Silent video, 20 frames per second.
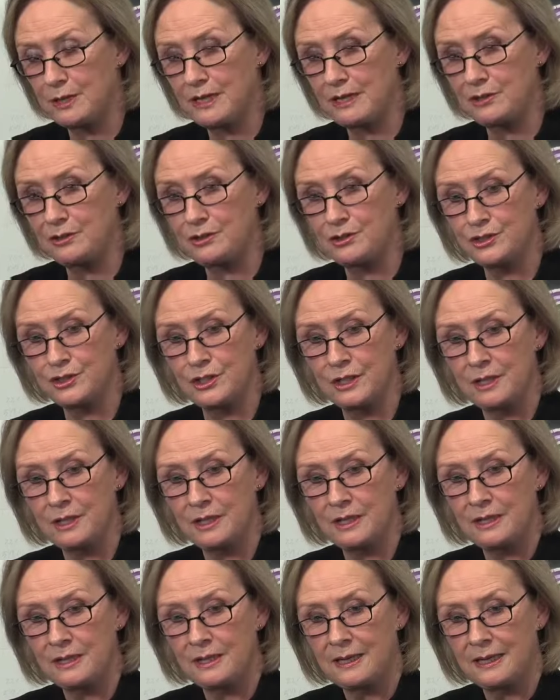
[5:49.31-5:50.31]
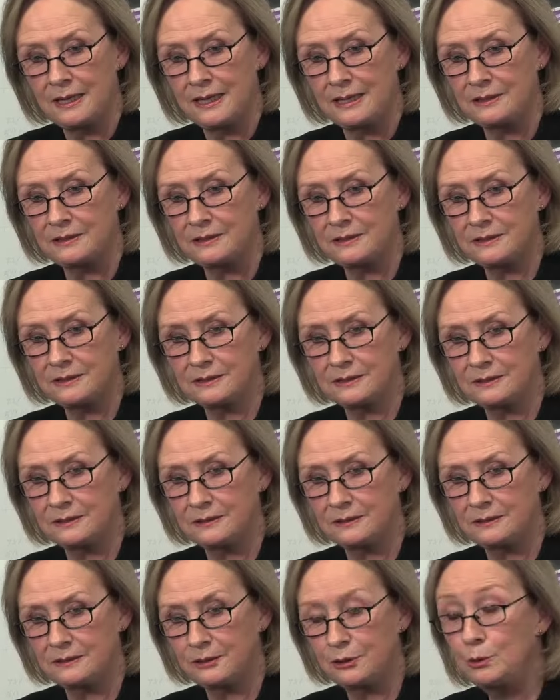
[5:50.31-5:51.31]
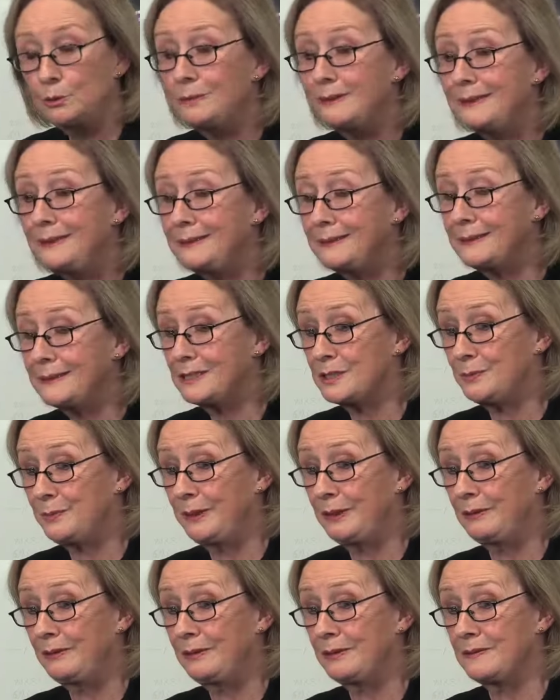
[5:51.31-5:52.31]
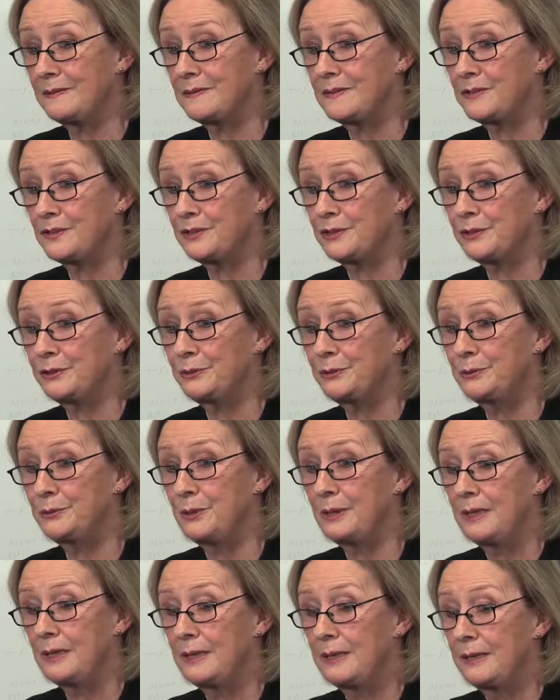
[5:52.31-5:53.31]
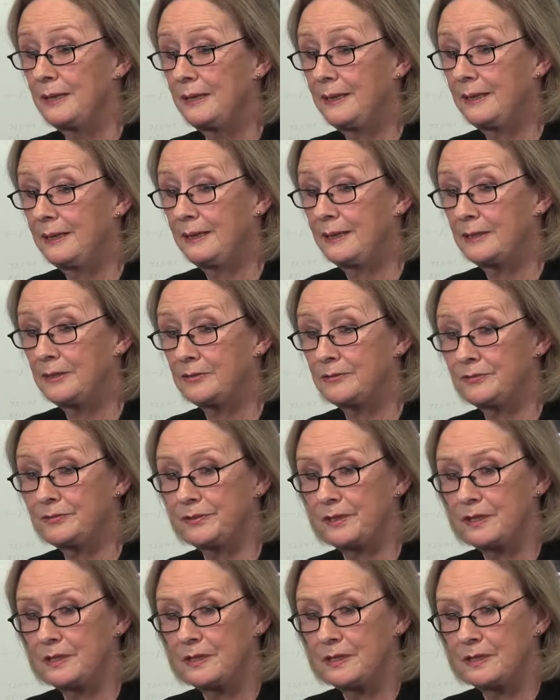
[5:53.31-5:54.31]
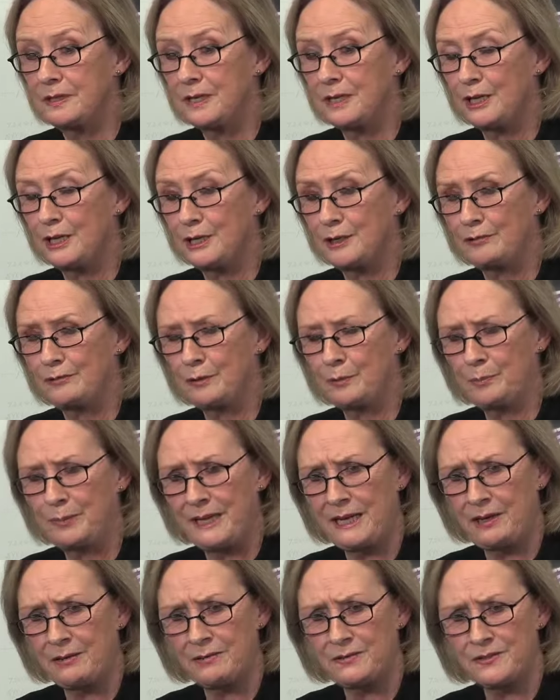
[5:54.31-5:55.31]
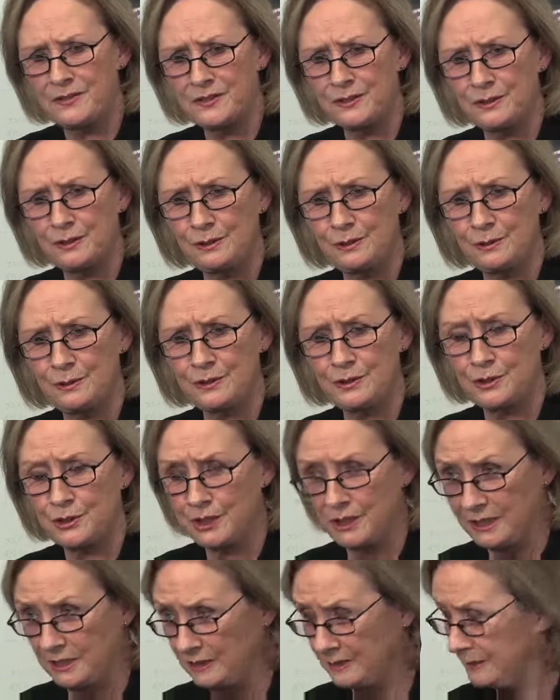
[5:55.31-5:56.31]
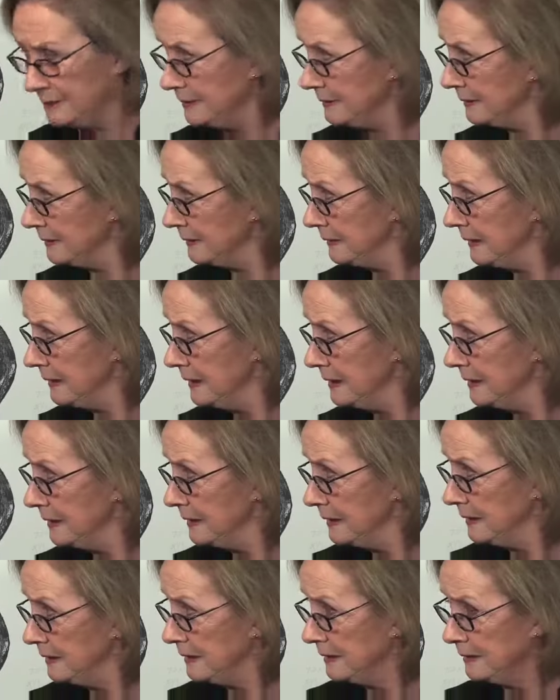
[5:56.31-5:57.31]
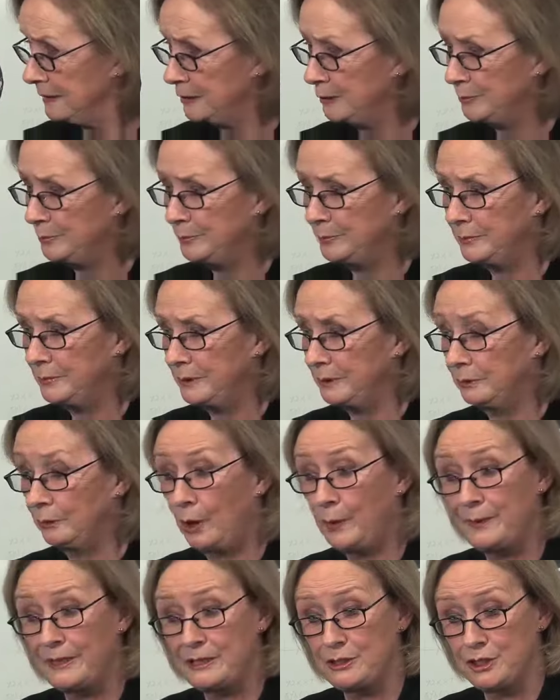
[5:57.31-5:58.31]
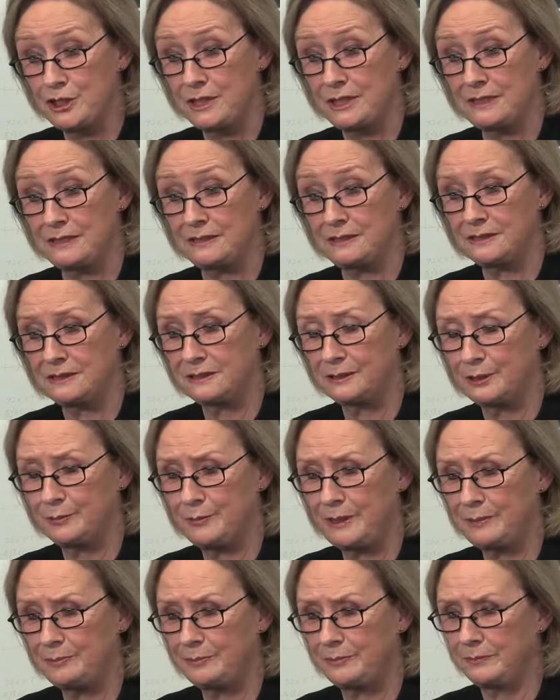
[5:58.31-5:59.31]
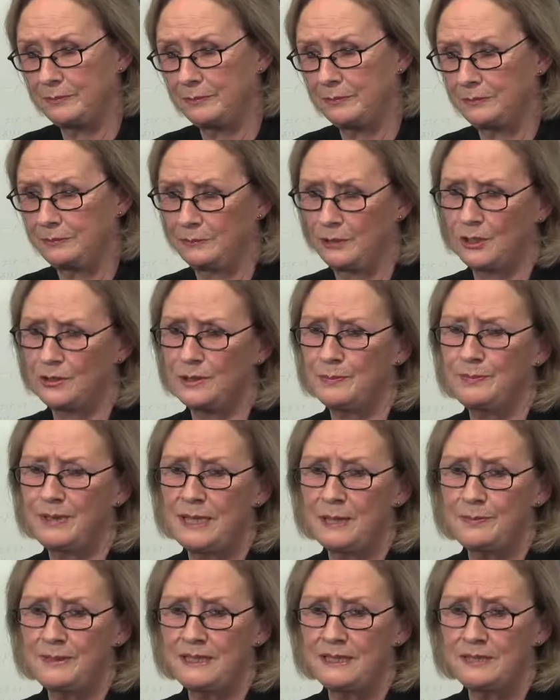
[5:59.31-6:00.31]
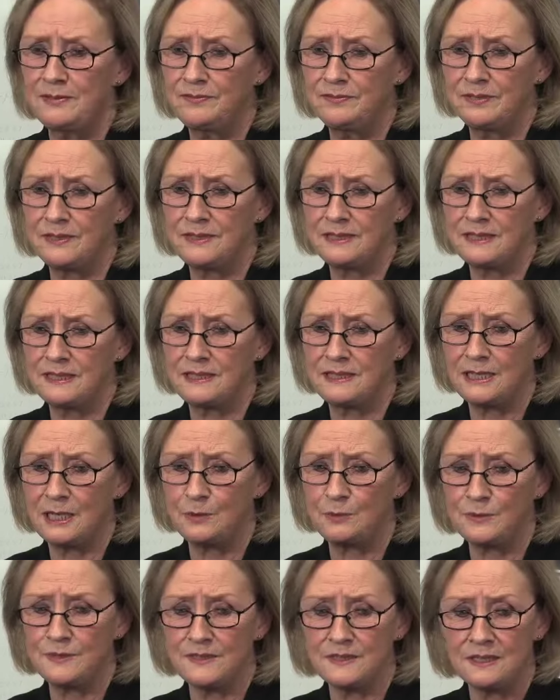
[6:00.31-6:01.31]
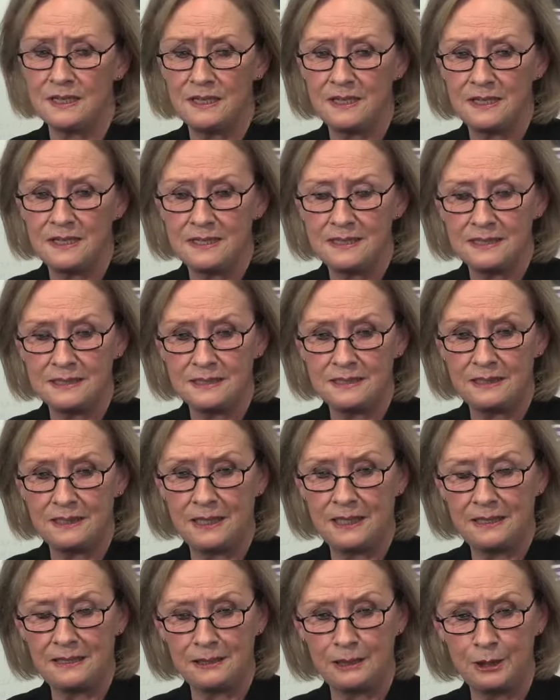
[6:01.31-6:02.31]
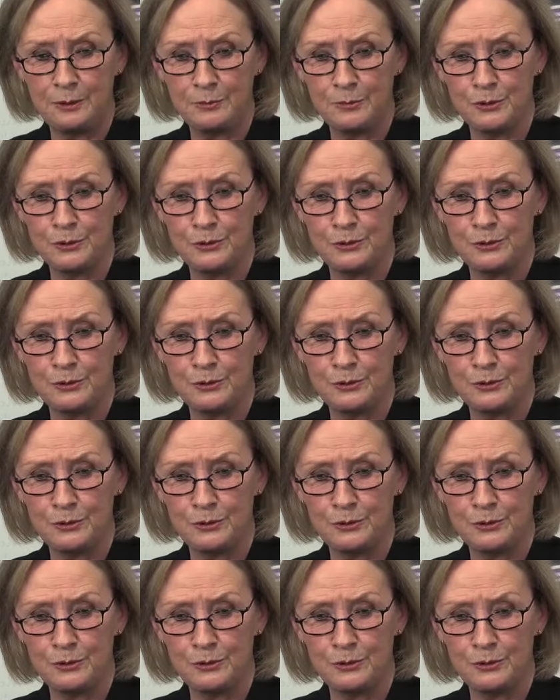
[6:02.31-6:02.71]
strange and unique experience to have uh, for parents to lose a child, um, a growing child. I mean, not a baby in infancy, that was slightly